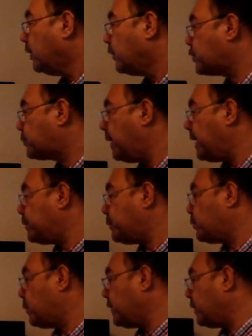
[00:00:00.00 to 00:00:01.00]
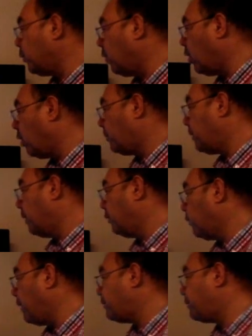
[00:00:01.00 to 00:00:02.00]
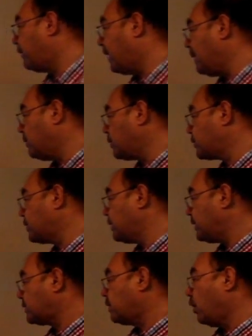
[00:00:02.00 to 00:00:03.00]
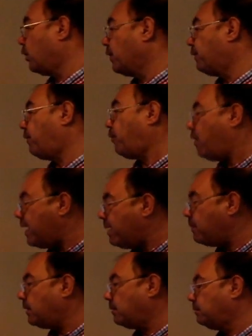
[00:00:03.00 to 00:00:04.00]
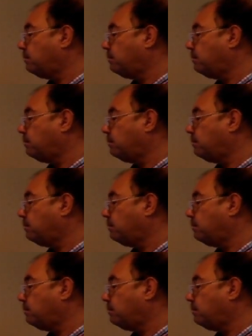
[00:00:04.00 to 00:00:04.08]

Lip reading: The space between the warp and weft fibres is called the frame.